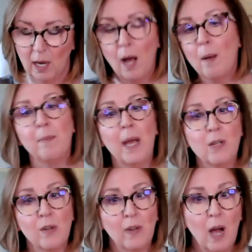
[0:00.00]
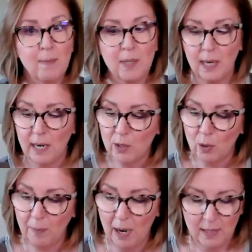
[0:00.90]
Um, Page of Cups,
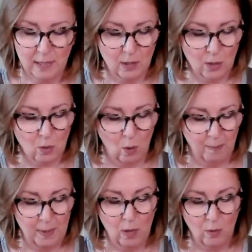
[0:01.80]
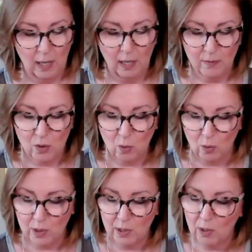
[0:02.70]
Cancer, Pisces, Scorpio, King of
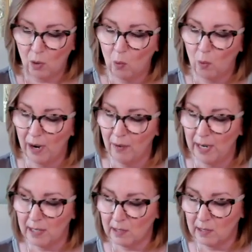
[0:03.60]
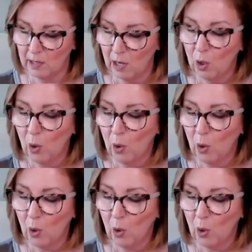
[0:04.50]
Swords is Aquarius,